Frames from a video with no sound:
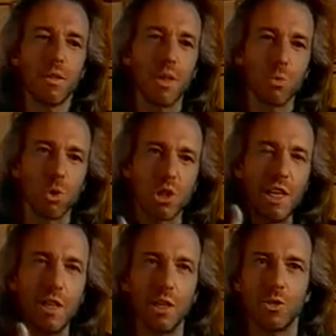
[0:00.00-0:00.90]
that will
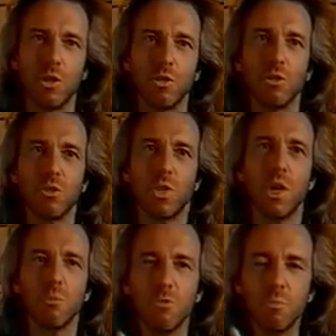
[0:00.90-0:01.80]
lead us into this
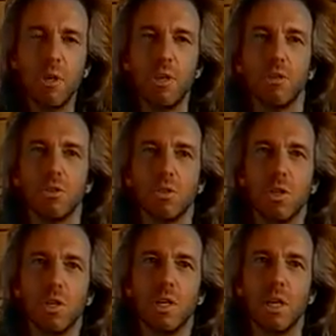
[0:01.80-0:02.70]
time of peace
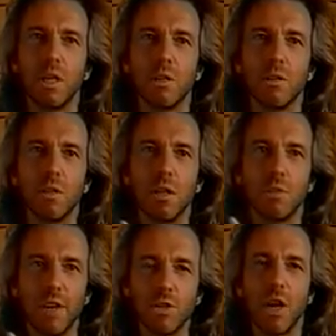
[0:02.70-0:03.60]
and
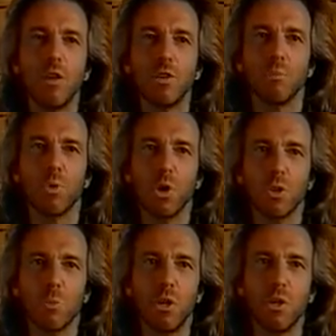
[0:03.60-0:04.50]
vitality and
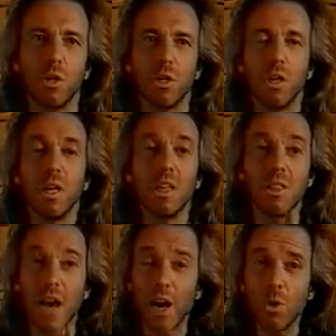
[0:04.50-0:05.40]
prosperity.
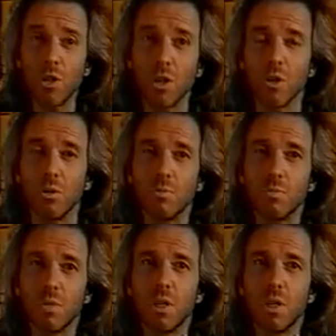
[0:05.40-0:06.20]
Now we know,